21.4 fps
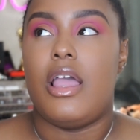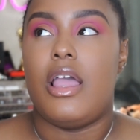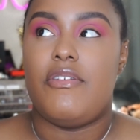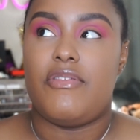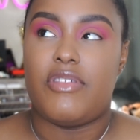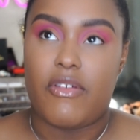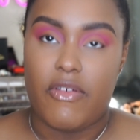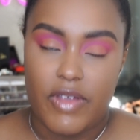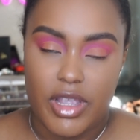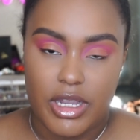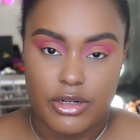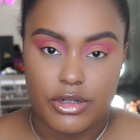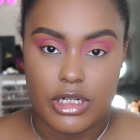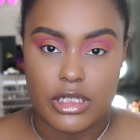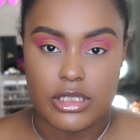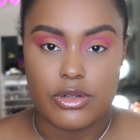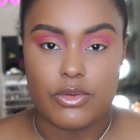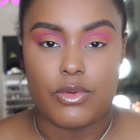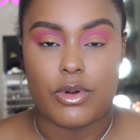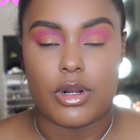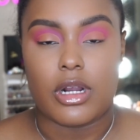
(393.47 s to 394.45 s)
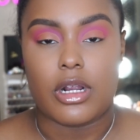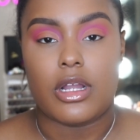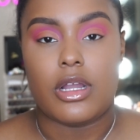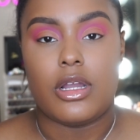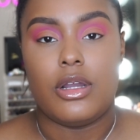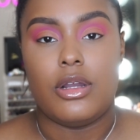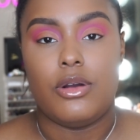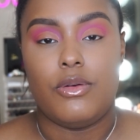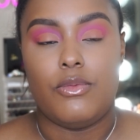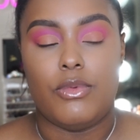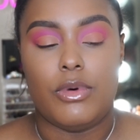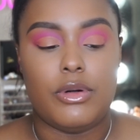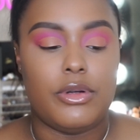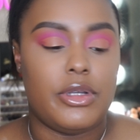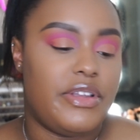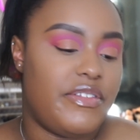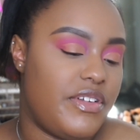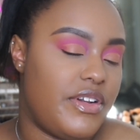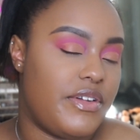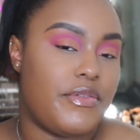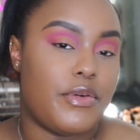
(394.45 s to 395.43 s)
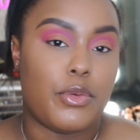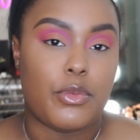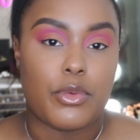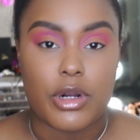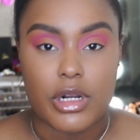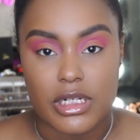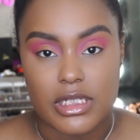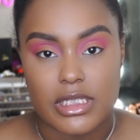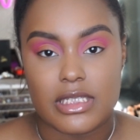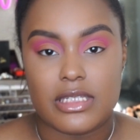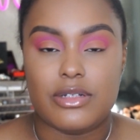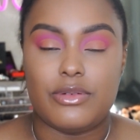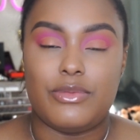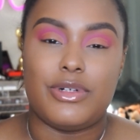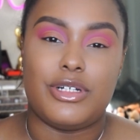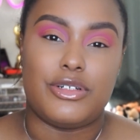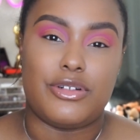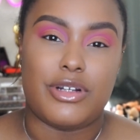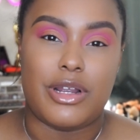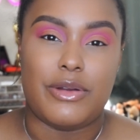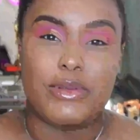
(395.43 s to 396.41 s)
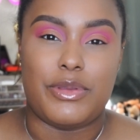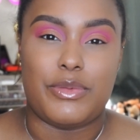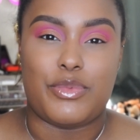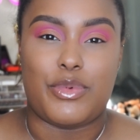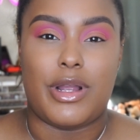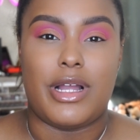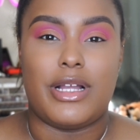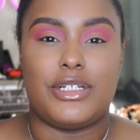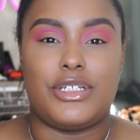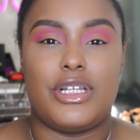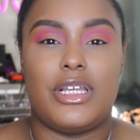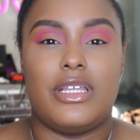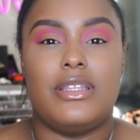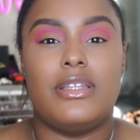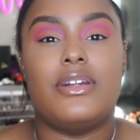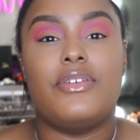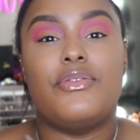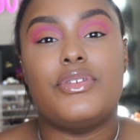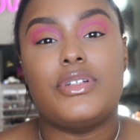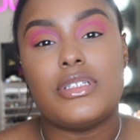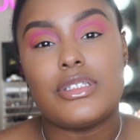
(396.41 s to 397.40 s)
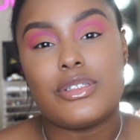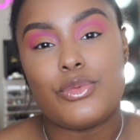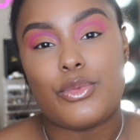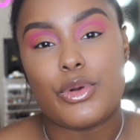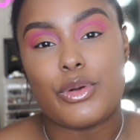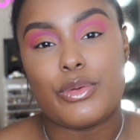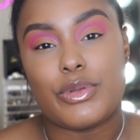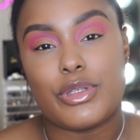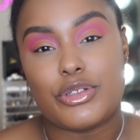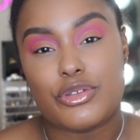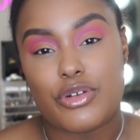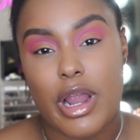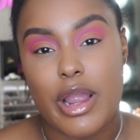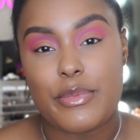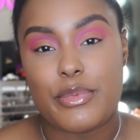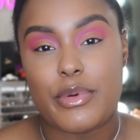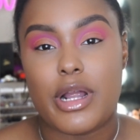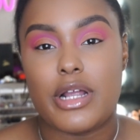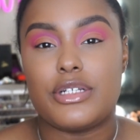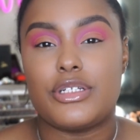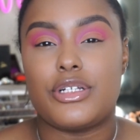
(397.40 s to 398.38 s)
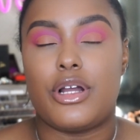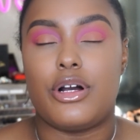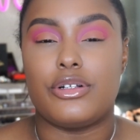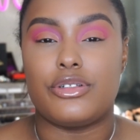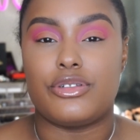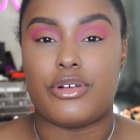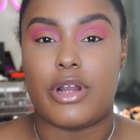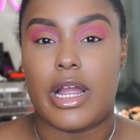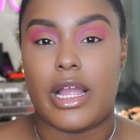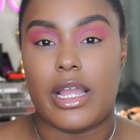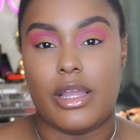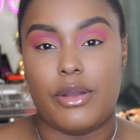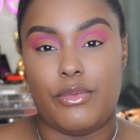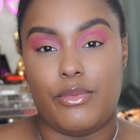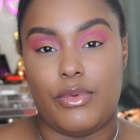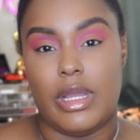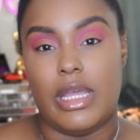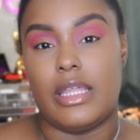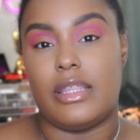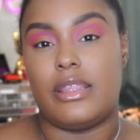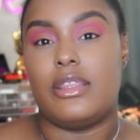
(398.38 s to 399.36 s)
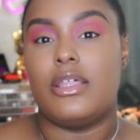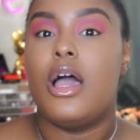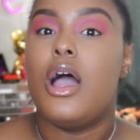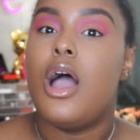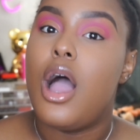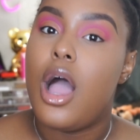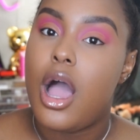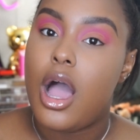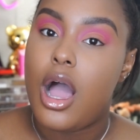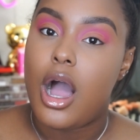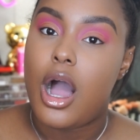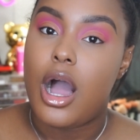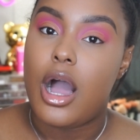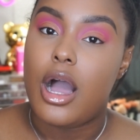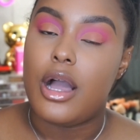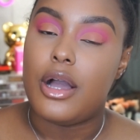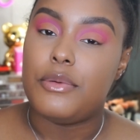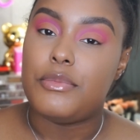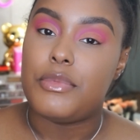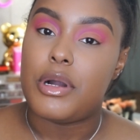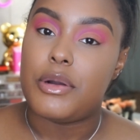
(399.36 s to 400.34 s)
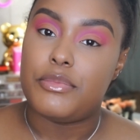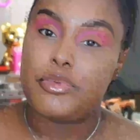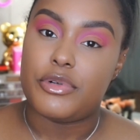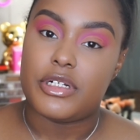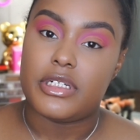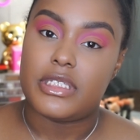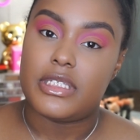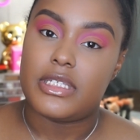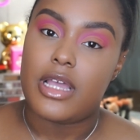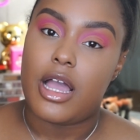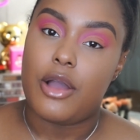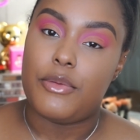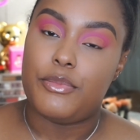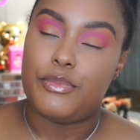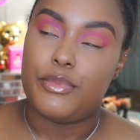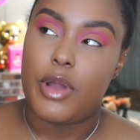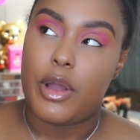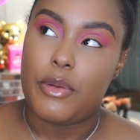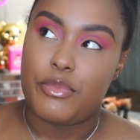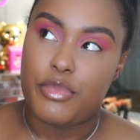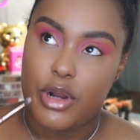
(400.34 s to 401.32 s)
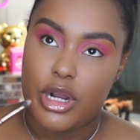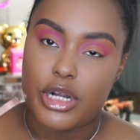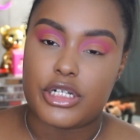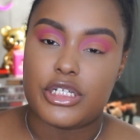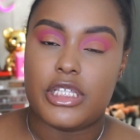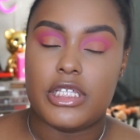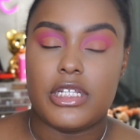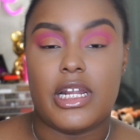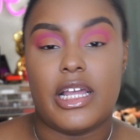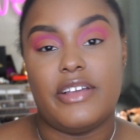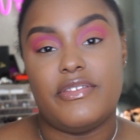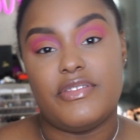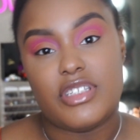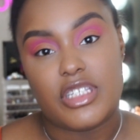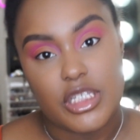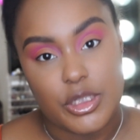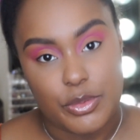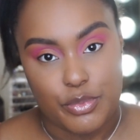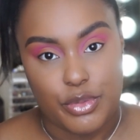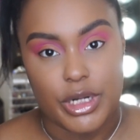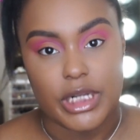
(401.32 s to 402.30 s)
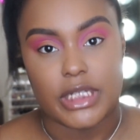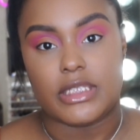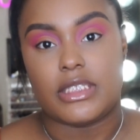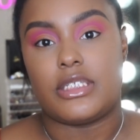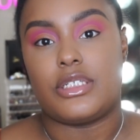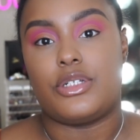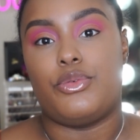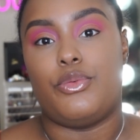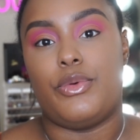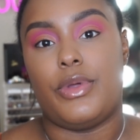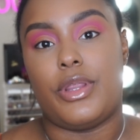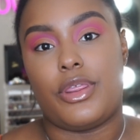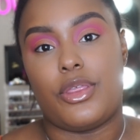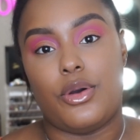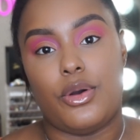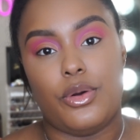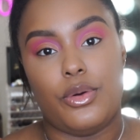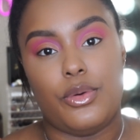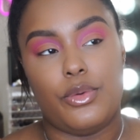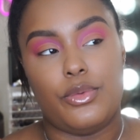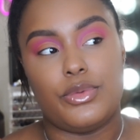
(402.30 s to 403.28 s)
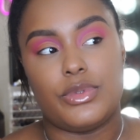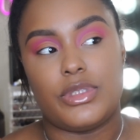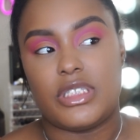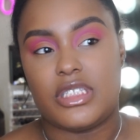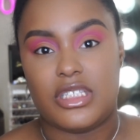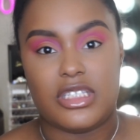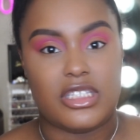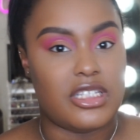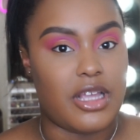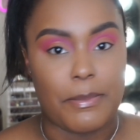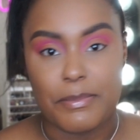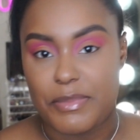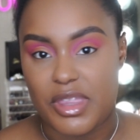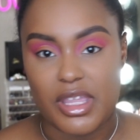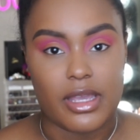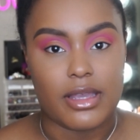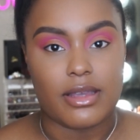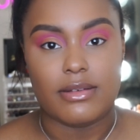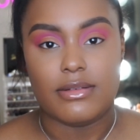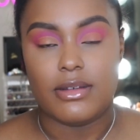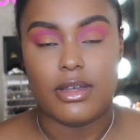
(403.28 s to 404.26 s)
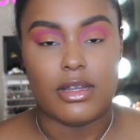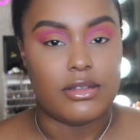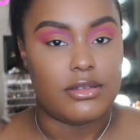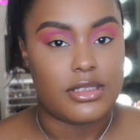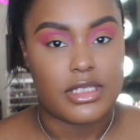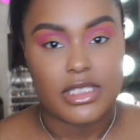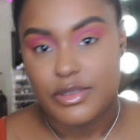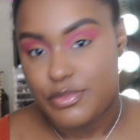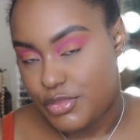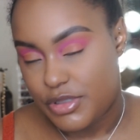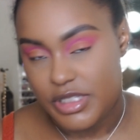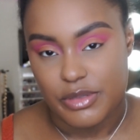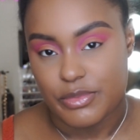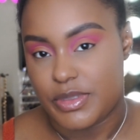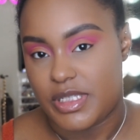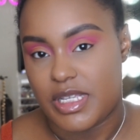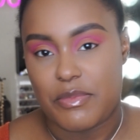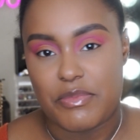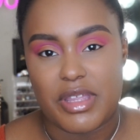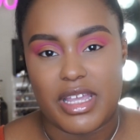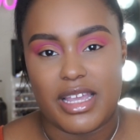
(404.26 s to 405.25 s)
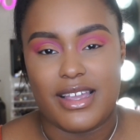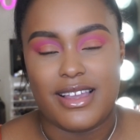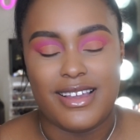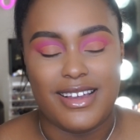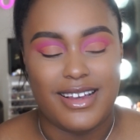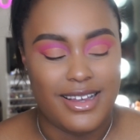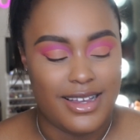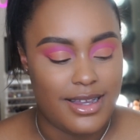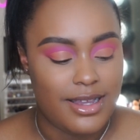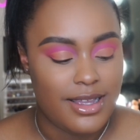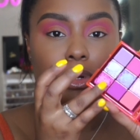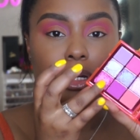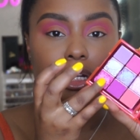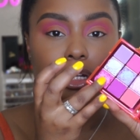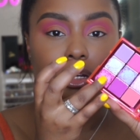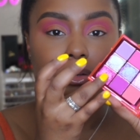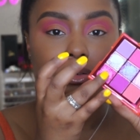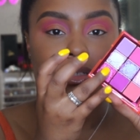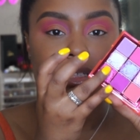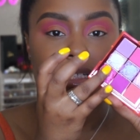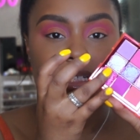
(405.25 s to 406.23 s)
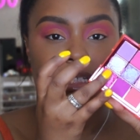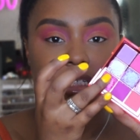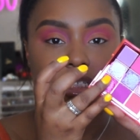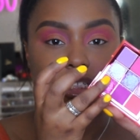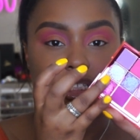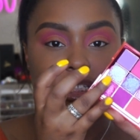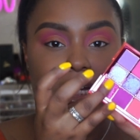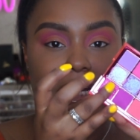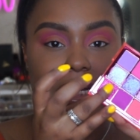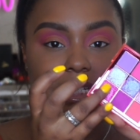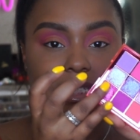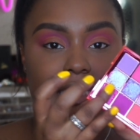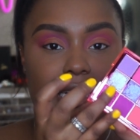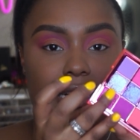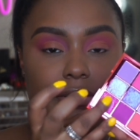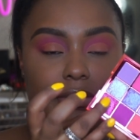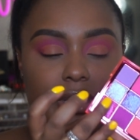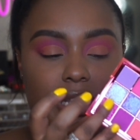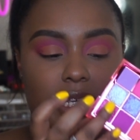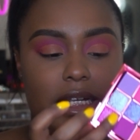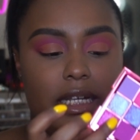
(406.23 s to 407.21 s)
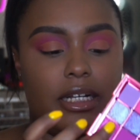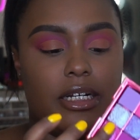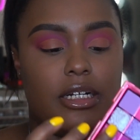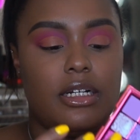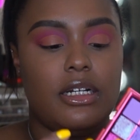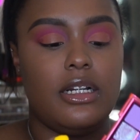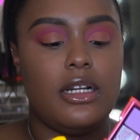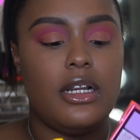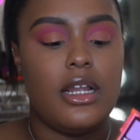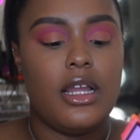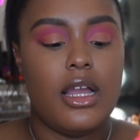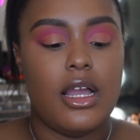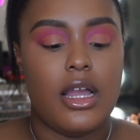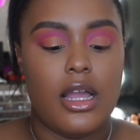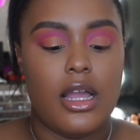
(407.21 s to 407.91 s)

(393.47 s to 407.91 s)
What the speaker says: If the finger doesn't work, well, even if it works, I still want to try it with a brush, and then if it doesn't work with a dry brush, I'll try it with a brush that I've spritzed with something. I'll spritz it with something. We're going to go into this shade down here,